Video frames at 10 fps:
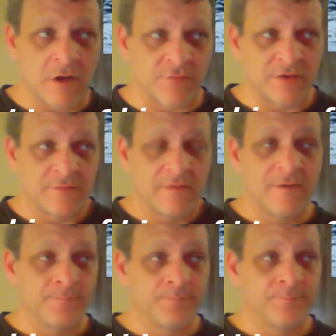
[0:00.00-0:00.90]
I think
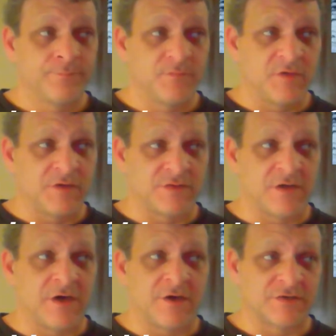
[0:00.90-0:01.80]
it's the
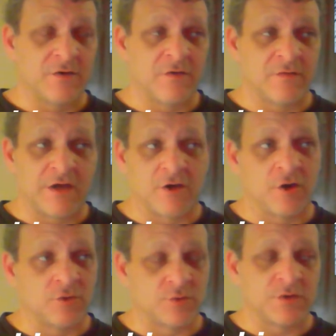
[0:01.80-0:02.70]
kind of song that a
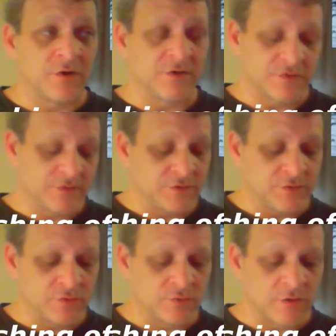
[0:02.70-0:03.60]
country artist could do,